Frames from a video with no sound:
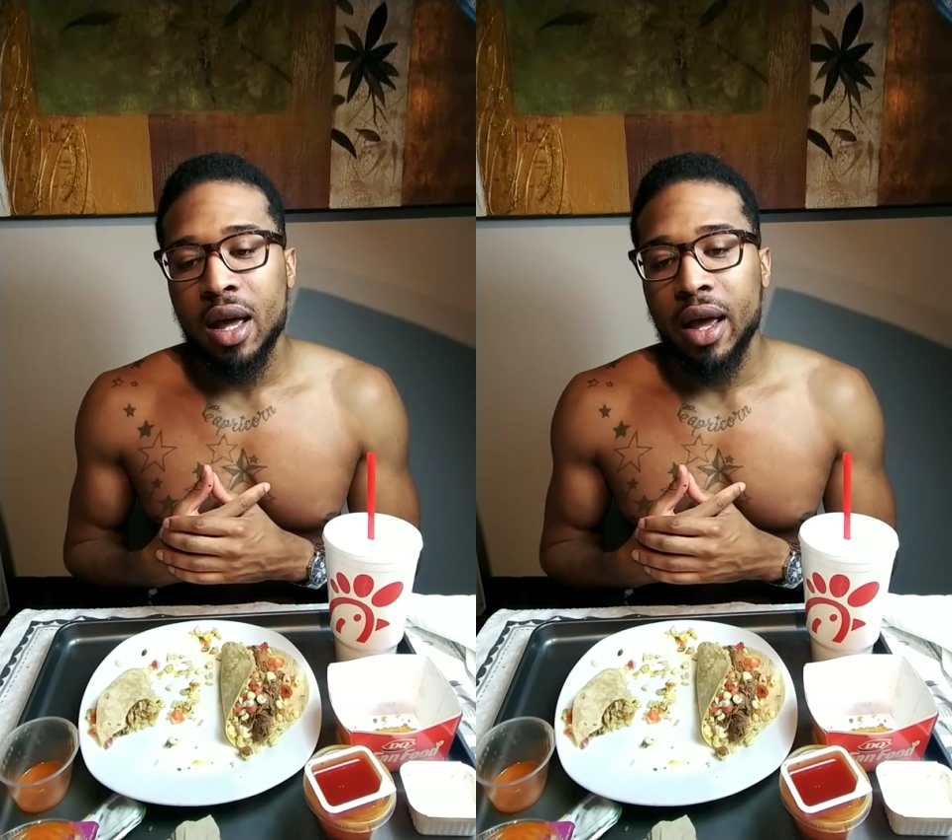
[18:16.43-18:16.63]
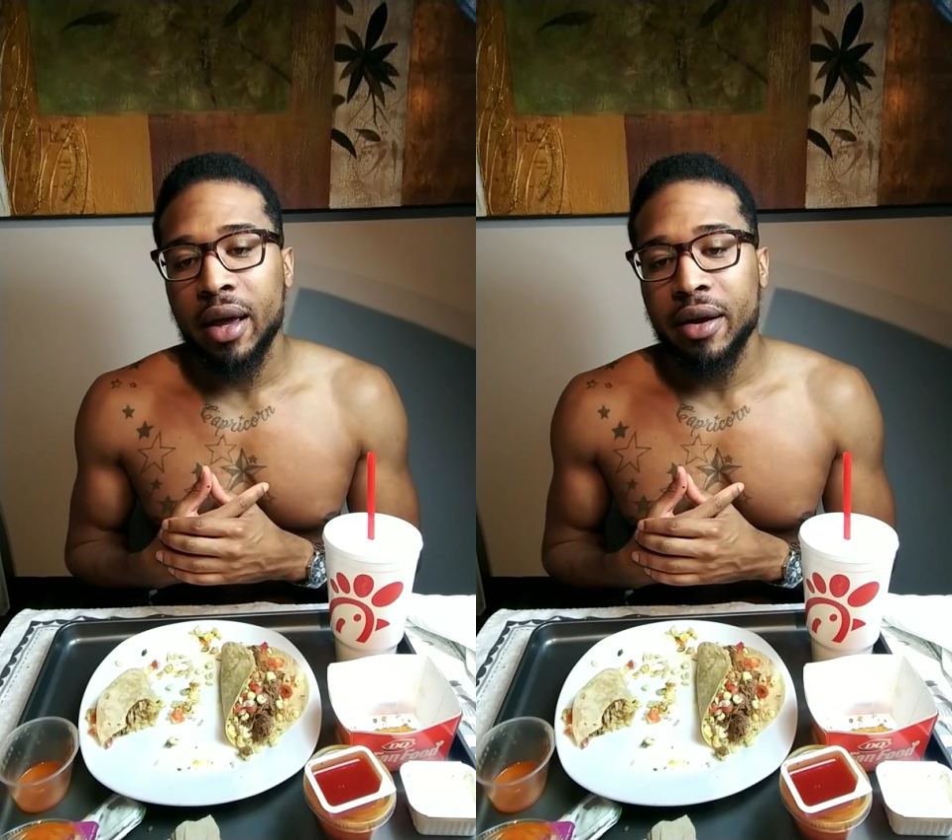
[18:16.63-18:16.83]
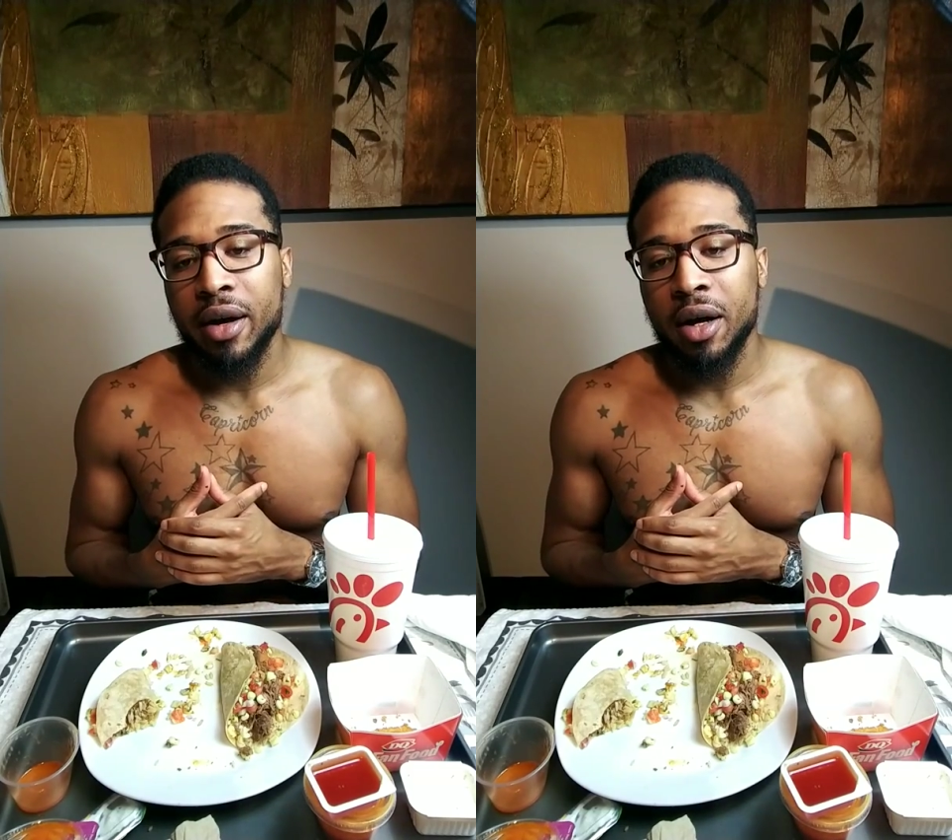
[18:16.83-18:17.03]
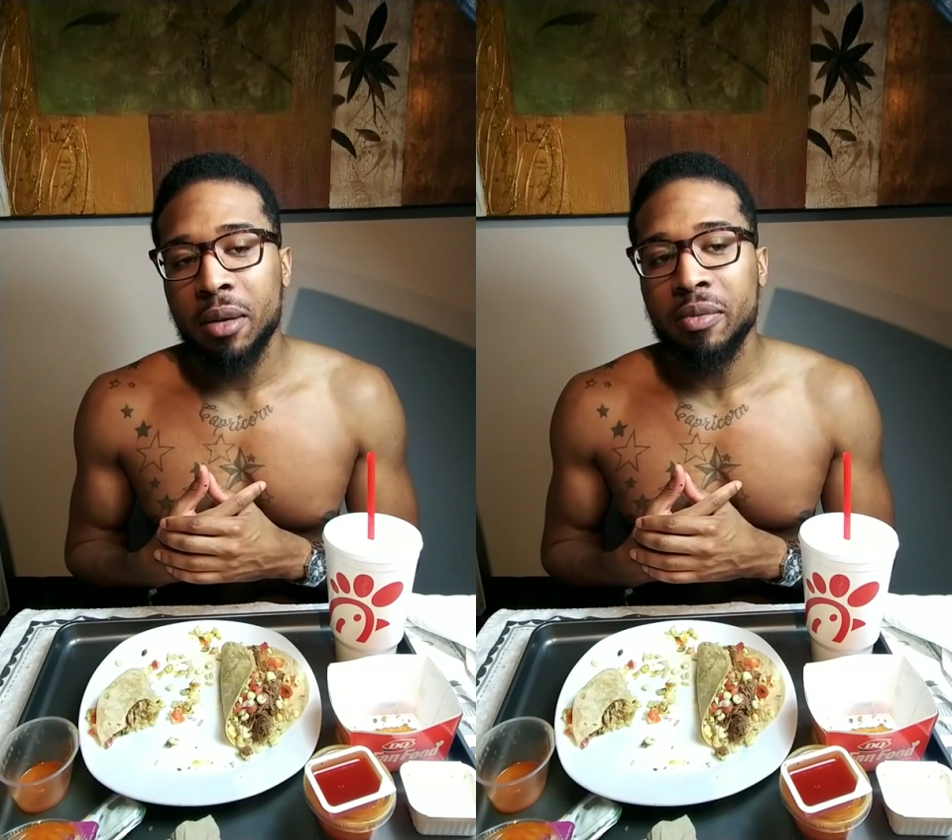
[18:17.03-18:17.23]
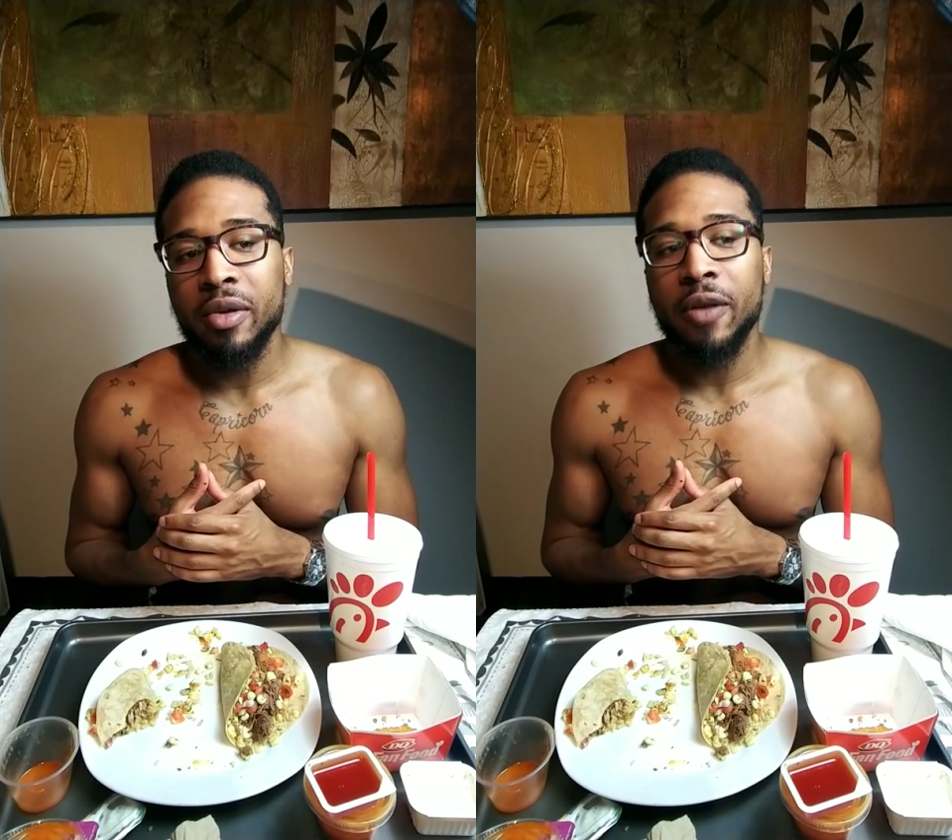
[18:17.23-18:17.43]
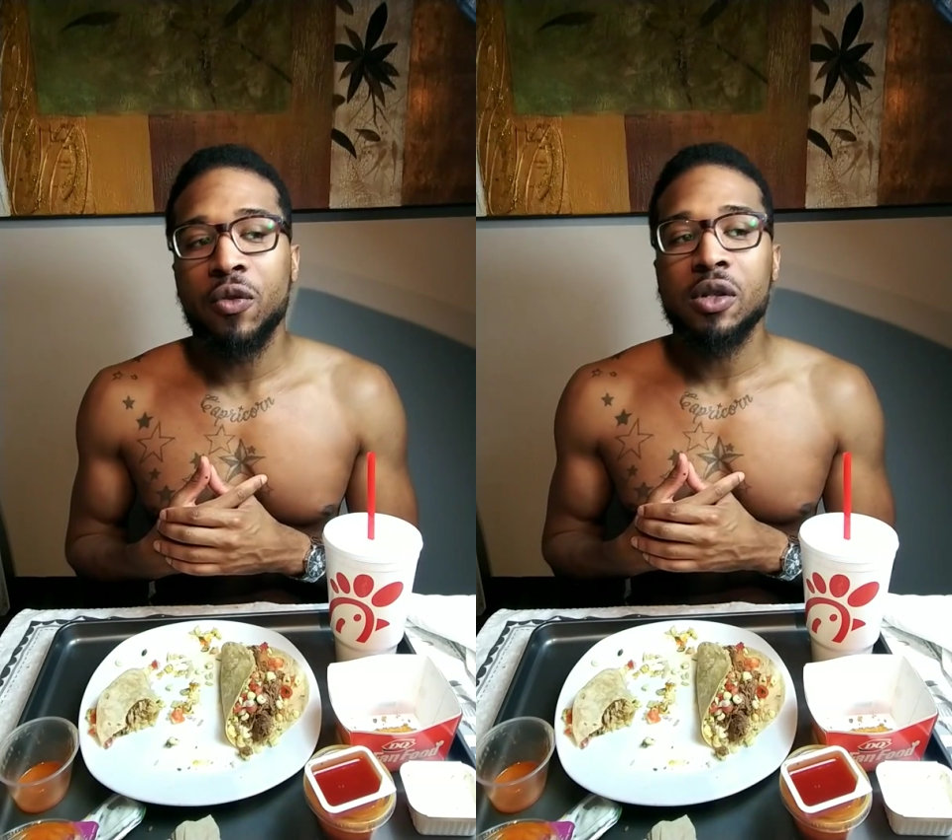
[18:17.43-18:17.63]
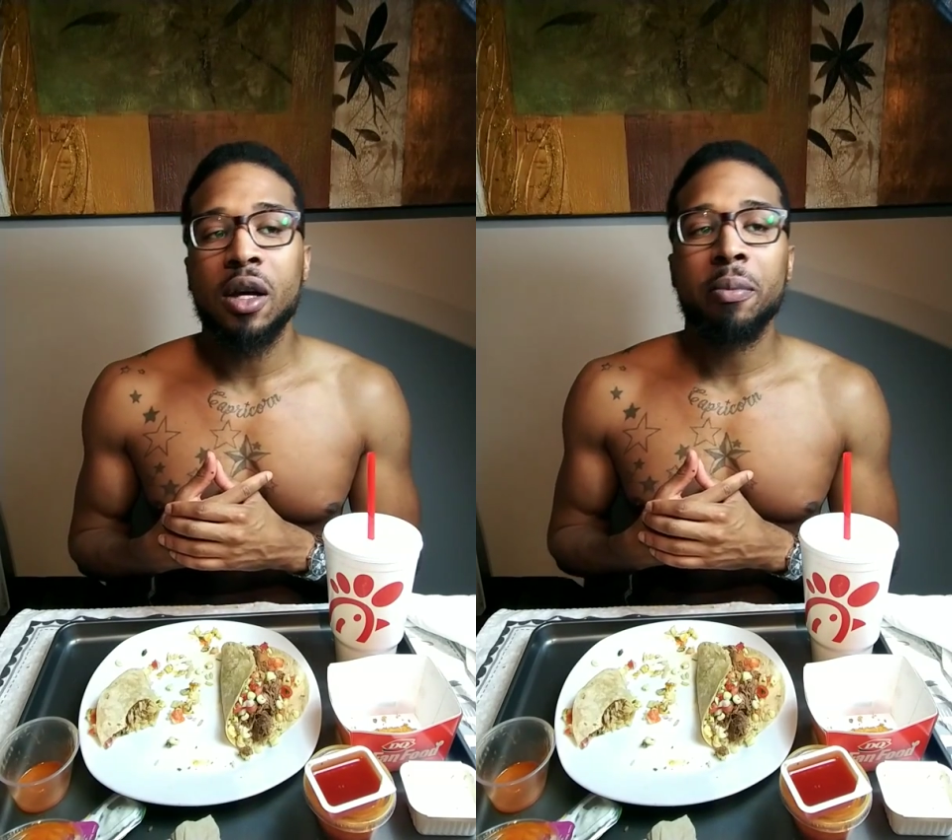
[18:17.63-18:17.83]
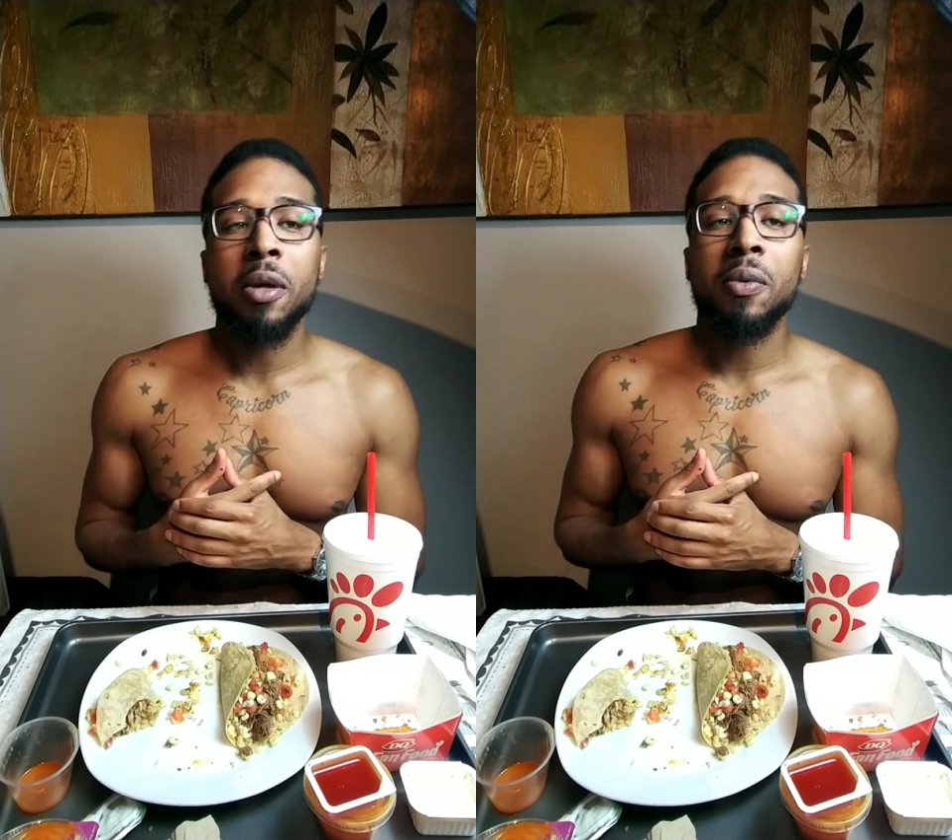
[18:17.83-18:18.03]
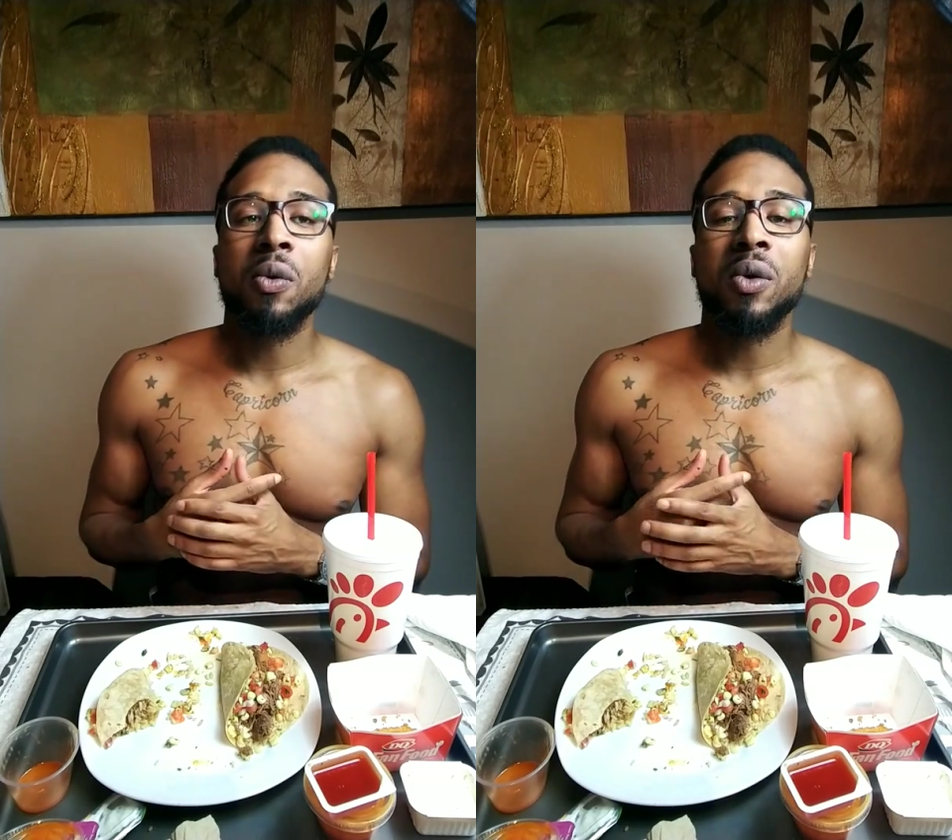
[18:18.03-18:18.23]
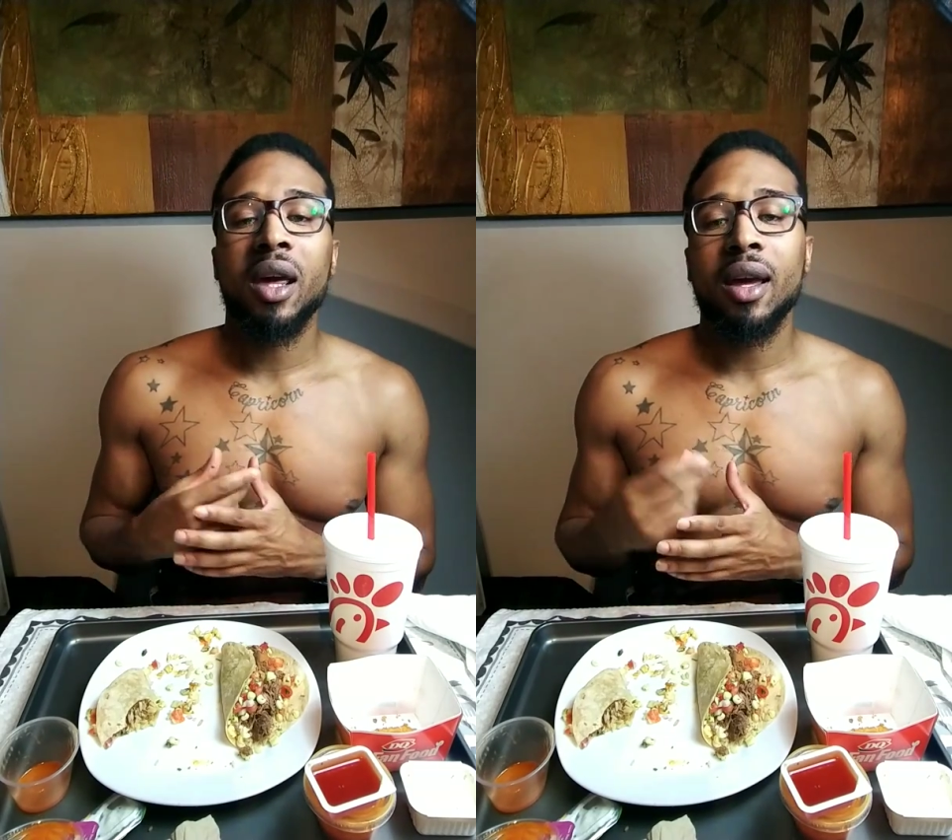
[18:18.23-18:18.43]
And for some people
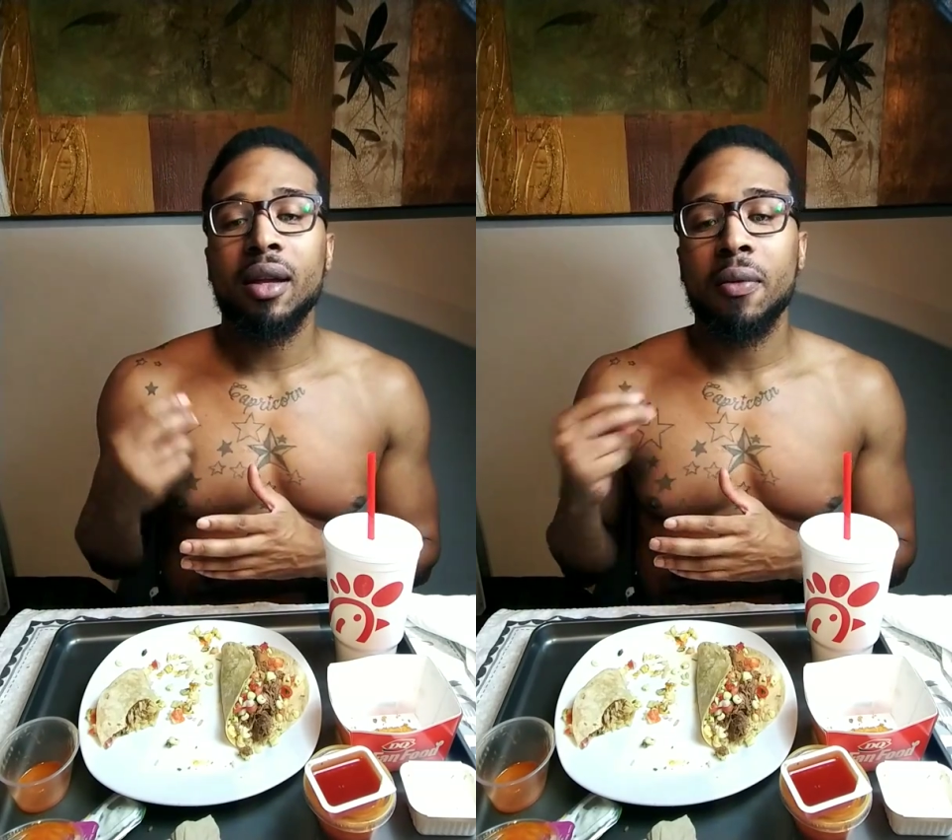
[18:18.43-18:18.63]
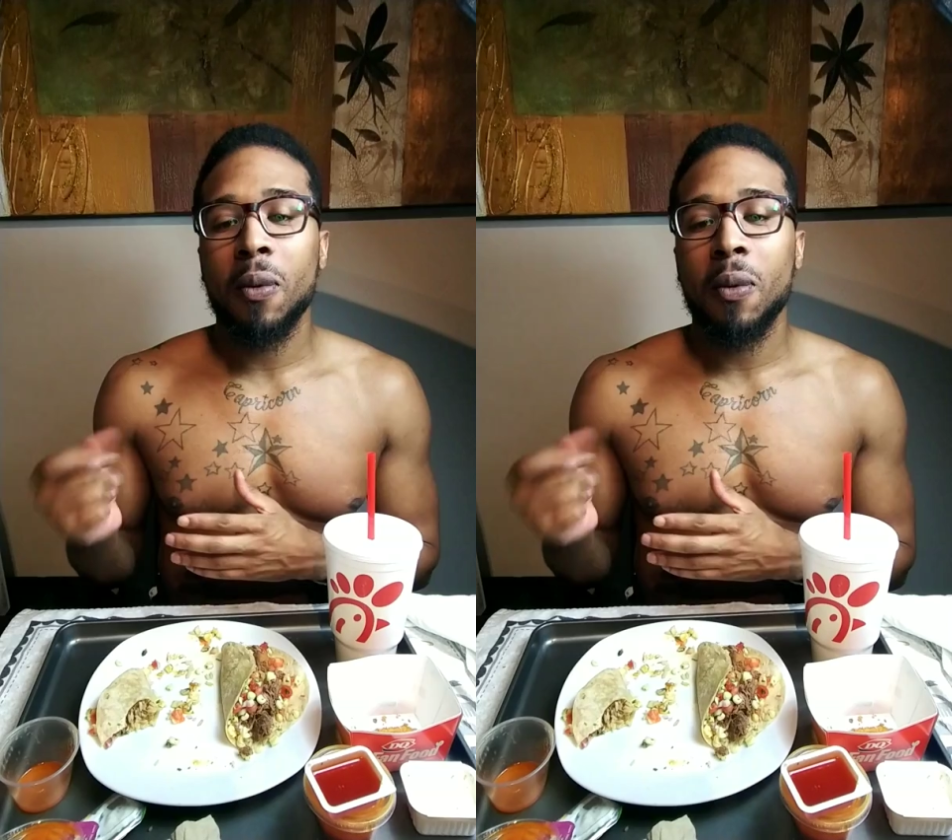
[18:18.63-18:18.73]
who can't